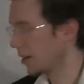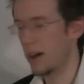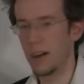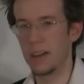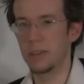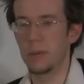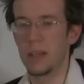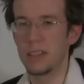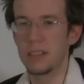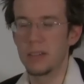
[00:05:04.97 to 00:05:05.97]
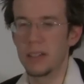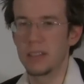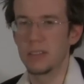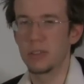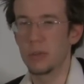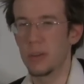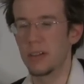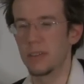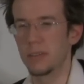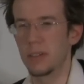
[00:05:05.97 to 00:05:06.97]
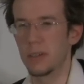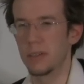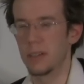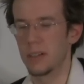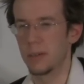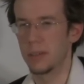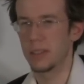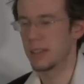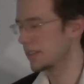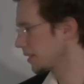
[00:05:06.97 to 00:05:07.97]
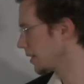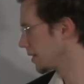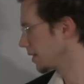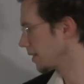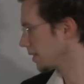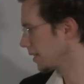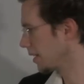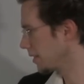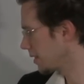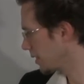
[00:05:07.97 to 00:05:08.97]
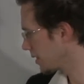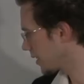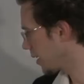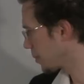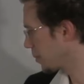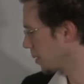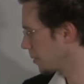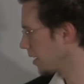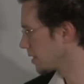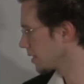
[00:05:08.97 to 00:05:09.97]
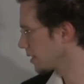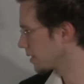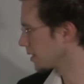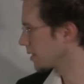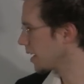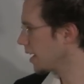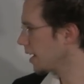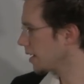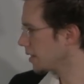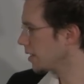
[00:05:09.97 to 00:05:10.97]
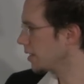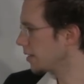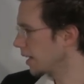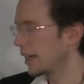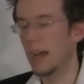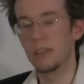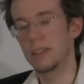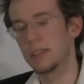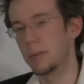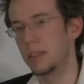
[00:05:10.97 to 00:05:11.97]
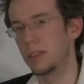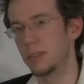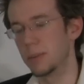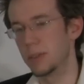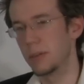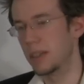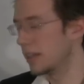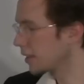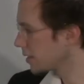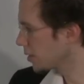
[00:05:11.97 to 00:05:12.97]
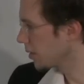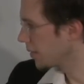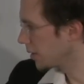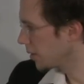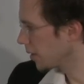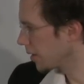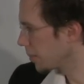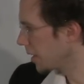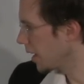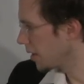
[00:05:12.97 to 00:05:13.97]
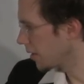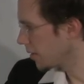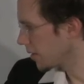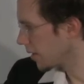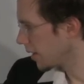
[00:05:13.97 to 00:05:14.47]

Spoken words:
there are other ways you can sort of go along with this. other things to help you memorize this is that you can count the semitones between it. So if you were on a piano,